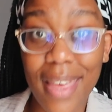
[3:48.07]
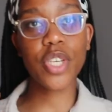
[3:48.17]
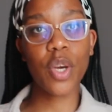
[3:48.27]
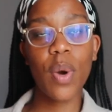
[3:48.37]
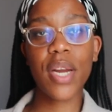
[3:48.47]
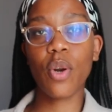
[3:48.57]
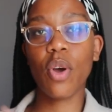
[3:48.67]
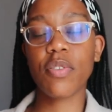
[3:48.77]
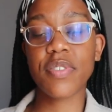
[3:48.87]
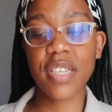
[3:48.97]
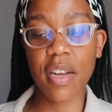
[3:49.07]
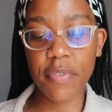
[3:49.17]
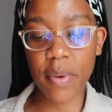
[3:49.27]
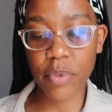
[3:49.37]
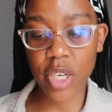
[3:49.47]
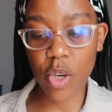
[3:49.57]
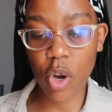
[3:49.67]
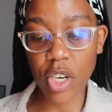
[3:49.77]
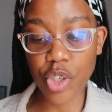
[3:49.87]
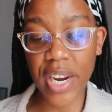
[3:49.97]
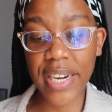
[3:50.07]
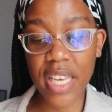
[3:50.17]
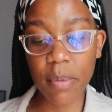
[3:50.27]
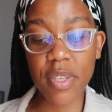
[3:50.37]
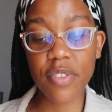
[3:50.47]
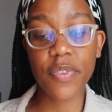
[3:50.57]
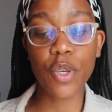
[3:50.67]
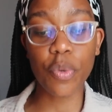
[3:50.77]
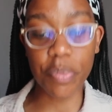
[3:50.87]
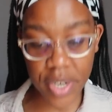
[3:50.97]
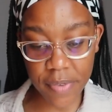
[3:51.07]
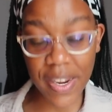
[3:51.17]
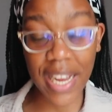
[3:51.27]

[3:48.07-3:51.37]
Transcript: I share quite a lot of stuff. I'm really going to try and keep this video brief.